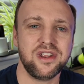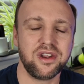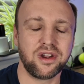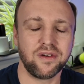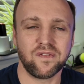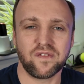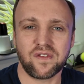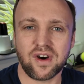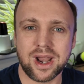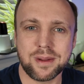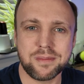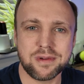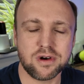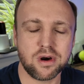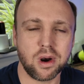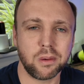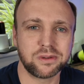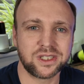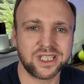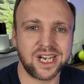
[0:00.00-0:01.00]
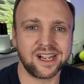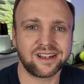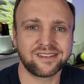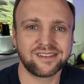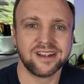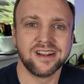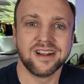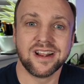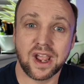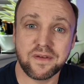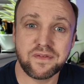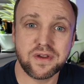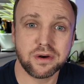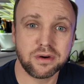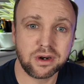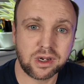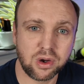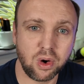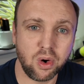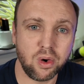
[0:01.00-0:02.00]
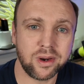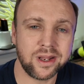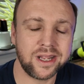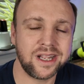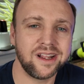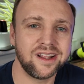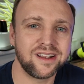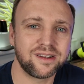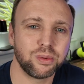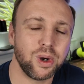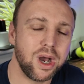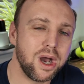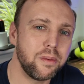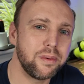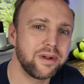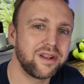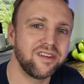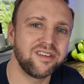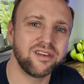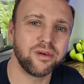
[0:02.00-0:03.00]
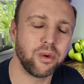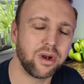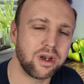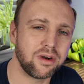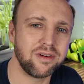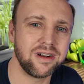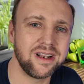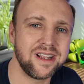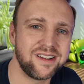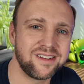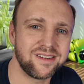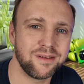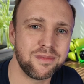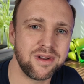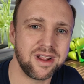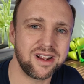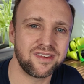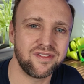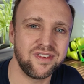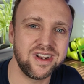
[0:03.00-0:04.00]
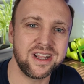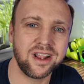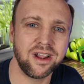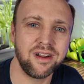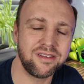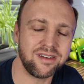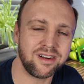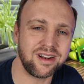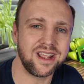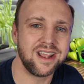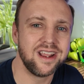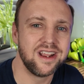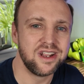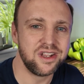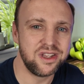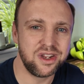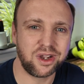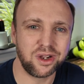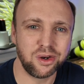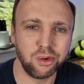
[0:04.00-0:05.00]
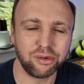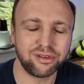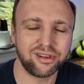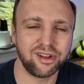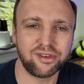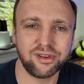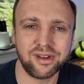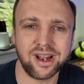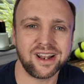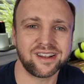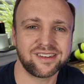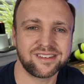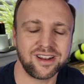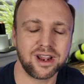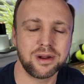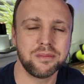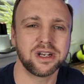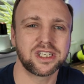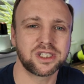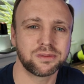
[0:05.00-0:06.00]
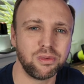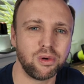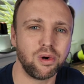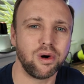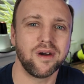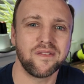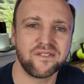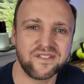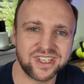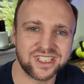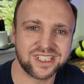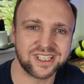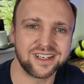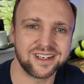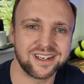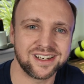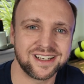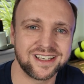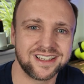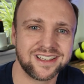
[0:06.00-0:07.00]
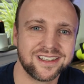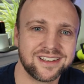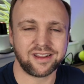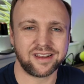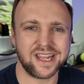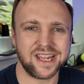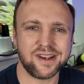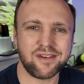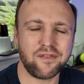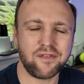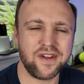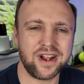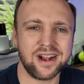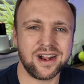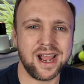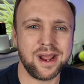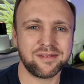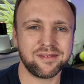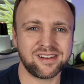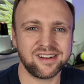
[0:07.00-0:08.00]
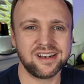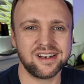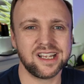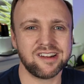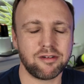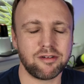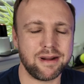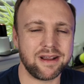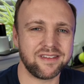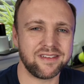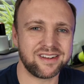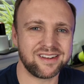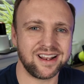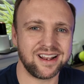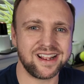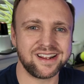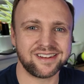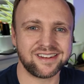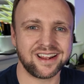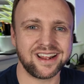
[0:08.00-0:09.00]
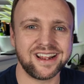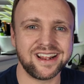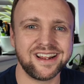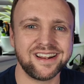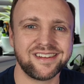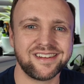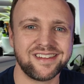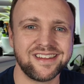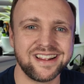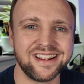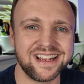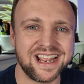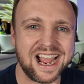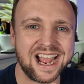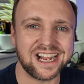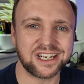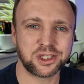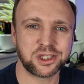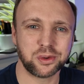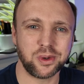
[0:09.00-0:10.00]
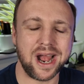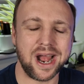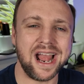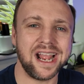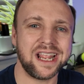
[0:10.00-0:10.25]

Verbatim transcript: You can frame your object. If you're recording it as well because you want to release some nice videos on it, you can also do that so much more efficiently. So the other thing I absolutely love about this laser is the actual